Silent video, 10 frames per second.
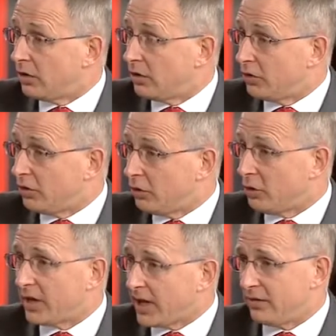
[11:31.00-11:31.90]
nor
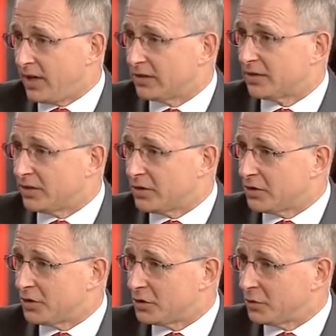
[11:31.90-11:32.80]
do they have an answer
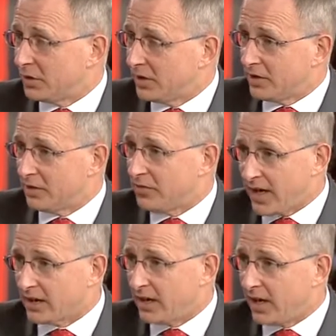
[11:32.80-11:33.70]
to the
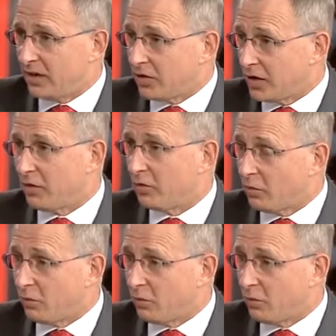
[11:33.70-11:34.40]
fact that, you know,